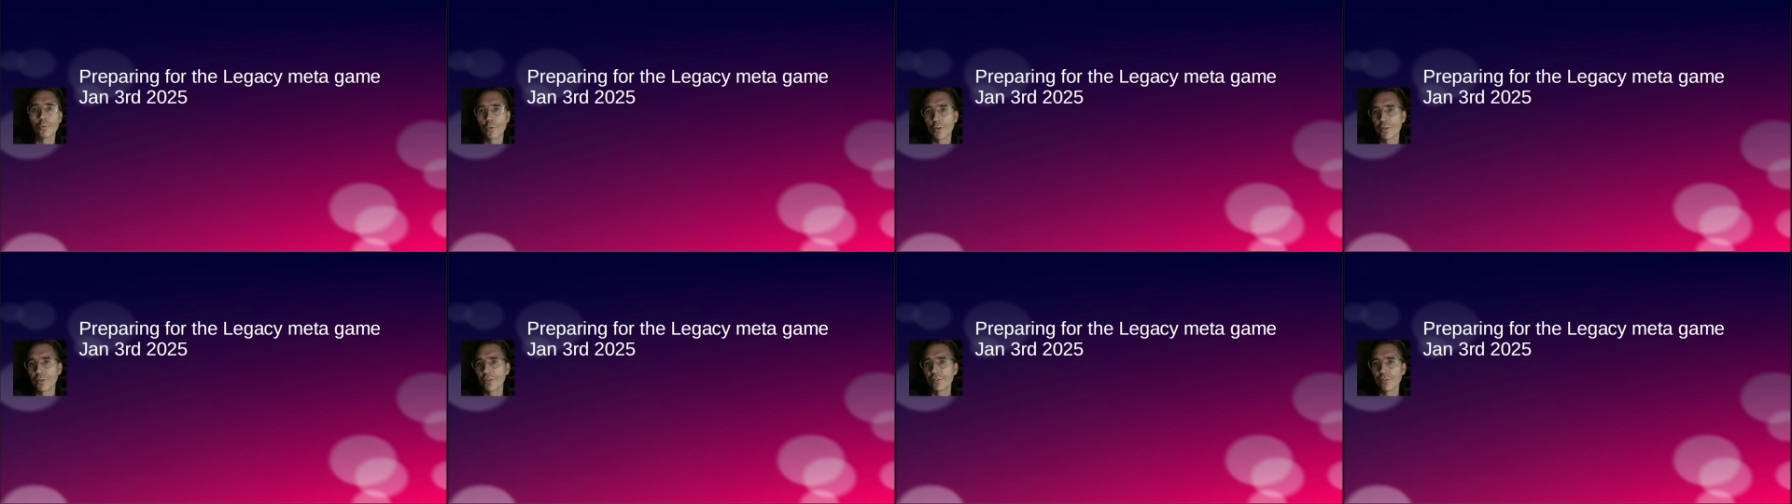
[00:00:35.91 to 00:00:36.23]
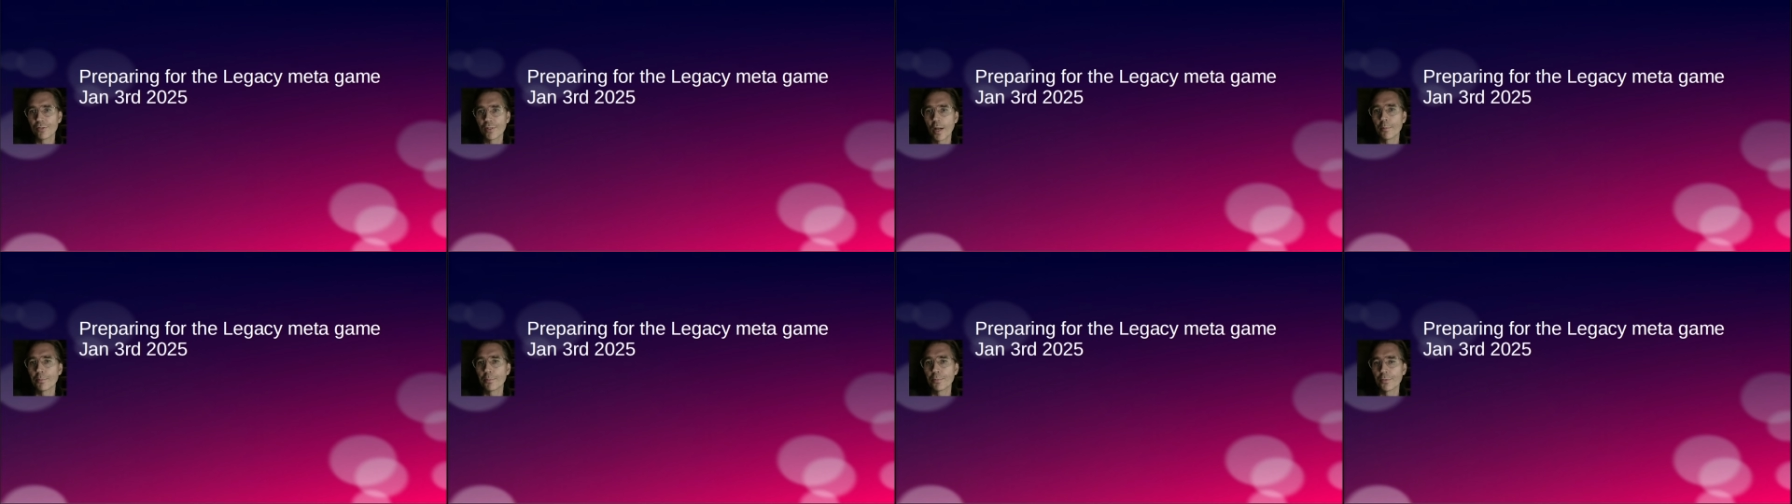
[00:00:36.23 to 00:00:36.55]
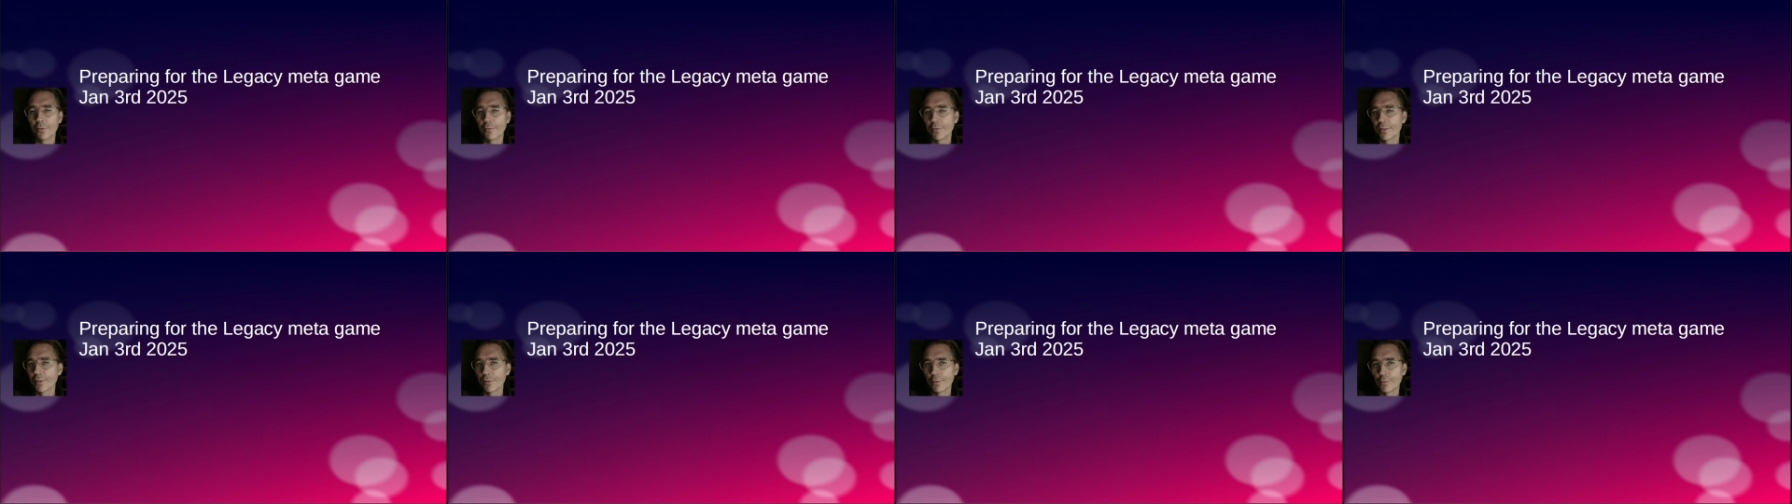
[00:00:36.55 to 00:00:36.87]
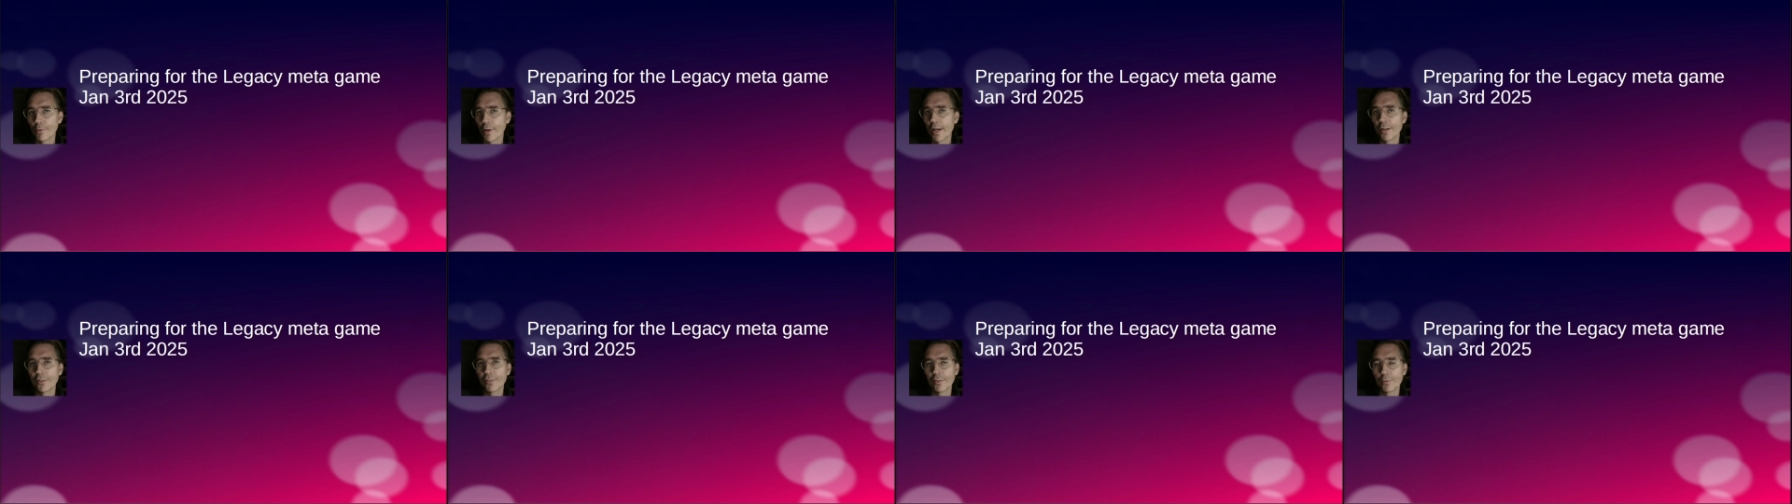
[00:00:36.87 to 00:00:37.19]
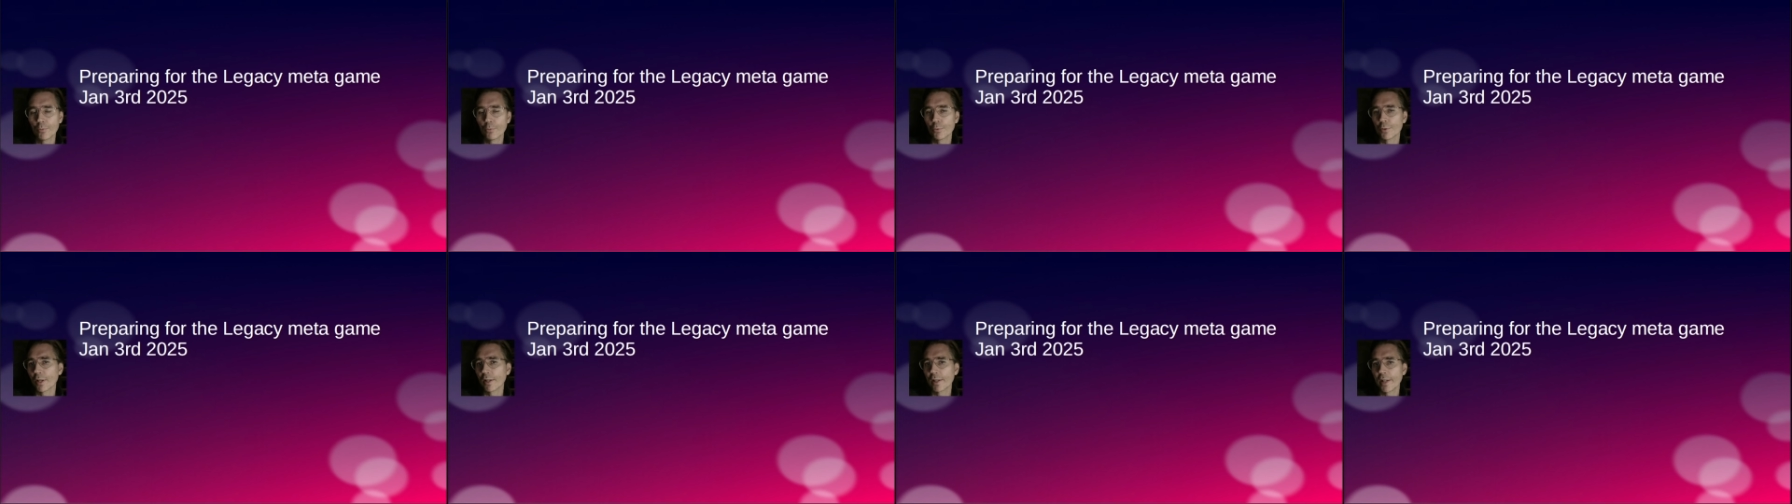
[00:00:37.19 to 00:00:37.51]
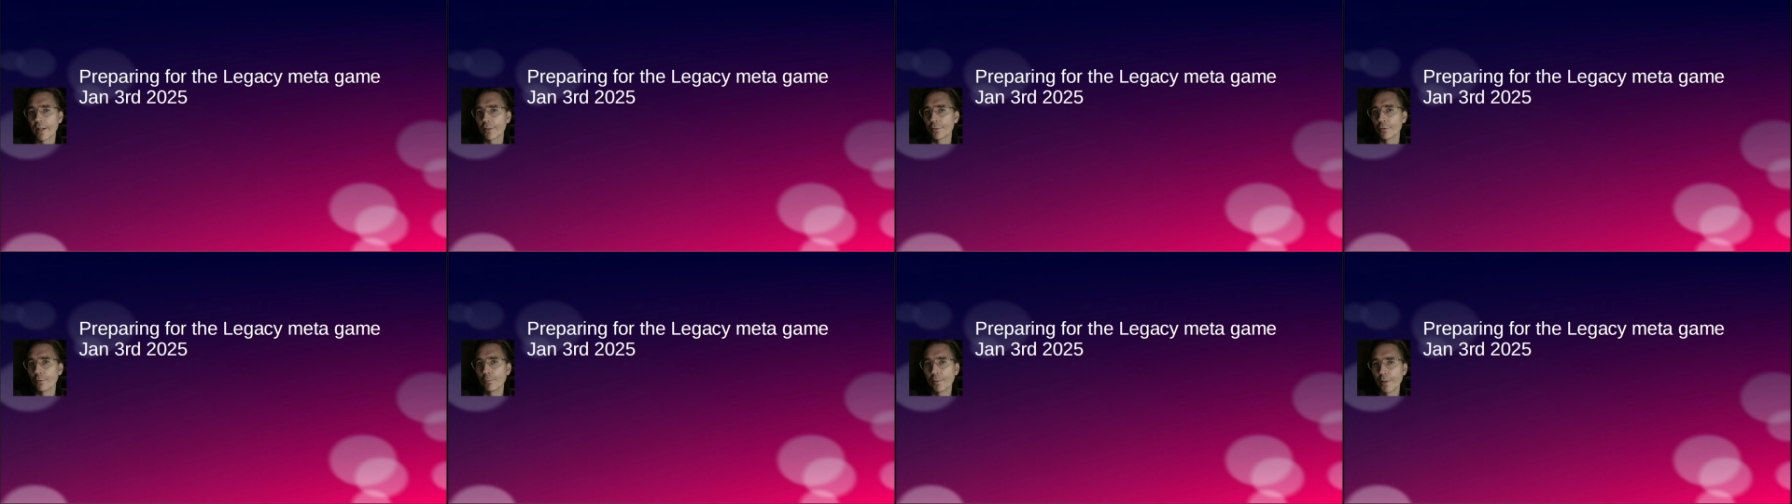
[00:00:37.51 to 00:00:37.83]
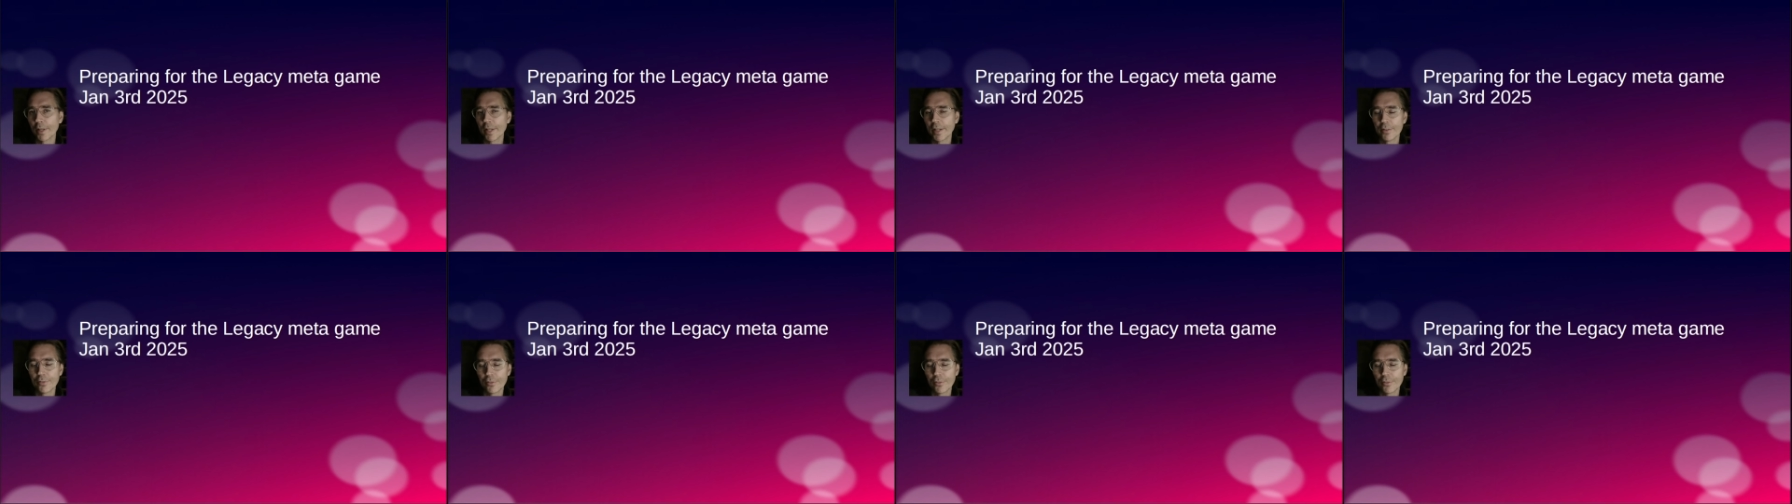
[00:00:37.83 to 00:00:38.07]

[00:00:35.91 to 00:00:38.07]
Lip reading: which types of interaction would I like to play.